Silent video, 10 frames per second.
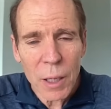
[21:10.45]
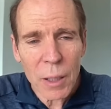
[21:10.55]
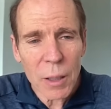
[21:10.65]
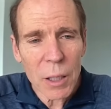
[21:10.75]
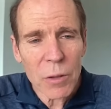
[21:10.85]

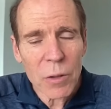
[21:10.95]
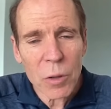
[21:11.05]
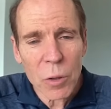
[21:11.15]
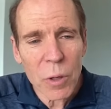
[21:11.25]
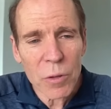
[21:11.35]
it leads to
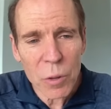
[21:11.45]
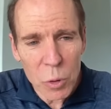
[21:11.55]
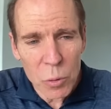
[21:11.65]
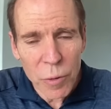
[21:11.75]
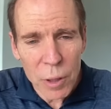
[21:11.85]
decreased
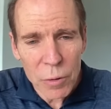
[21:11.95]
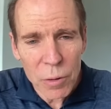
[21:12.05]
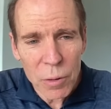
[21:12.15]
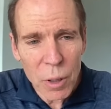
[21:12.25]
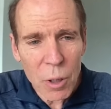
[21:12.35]
immune
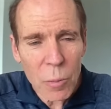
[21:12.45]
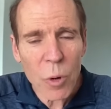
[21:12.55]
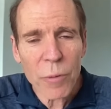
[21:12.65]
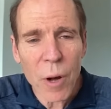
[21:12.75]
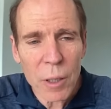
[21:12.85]
function,
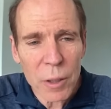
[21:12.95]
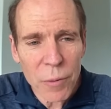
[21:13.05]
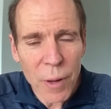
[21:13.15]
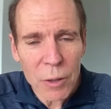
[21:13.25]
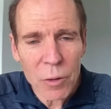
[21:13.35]
more fungal
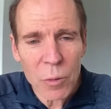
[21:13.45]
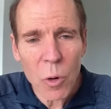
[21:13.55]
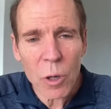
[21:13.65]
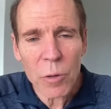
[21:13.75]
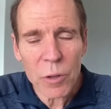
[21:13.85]
infections,
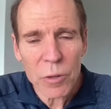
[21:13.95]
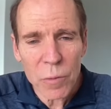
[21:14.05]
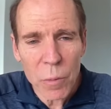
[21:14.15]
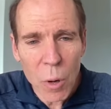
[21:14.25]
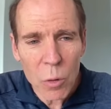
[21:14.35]
more increased
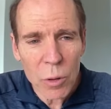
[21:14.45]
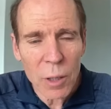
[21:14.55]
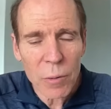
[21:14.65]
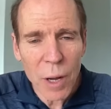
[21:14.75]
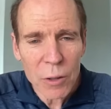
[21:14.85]
pneumonia,
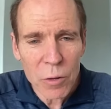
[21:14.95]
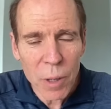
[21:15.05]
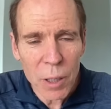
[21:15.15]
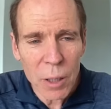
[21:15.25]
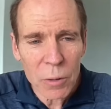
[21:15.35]
infectious
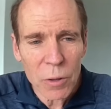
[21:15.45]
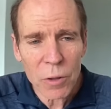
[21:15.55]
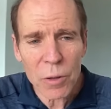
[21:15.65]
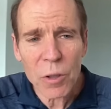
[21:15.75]
illnesses.